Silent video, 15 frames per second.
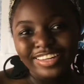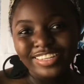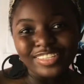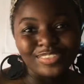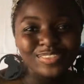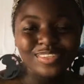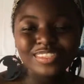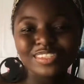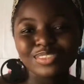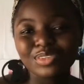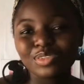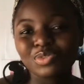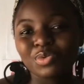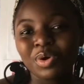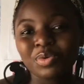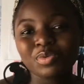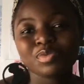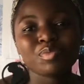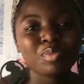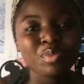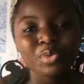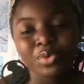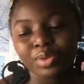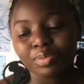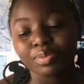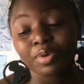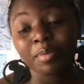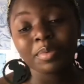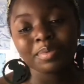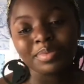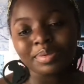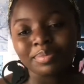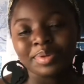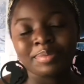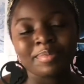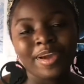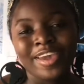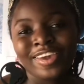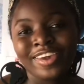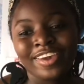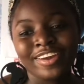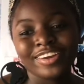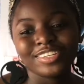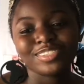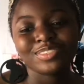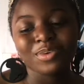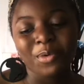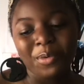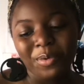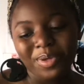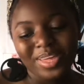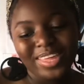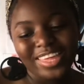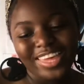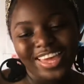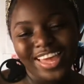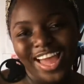2021 will probably be my year. So yeah,